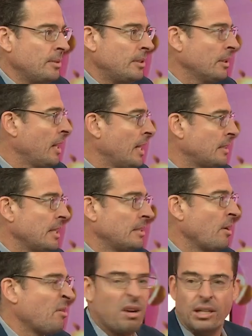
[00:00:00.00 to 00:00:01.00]
was your last day,
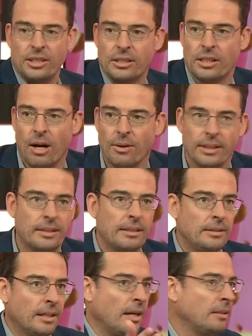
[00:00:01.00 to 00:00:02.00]
so I thought I'd just go and
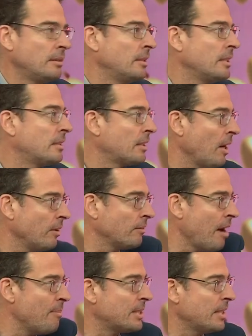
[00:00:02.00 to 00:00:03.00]
you know just go and
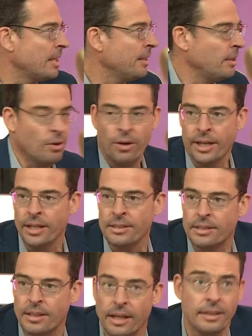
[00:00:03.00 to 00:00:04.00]
grab a seat in the
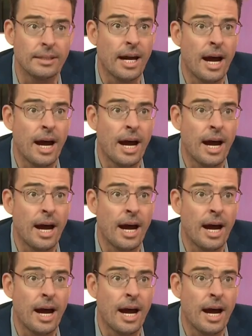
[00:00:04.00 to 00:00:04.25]
audience and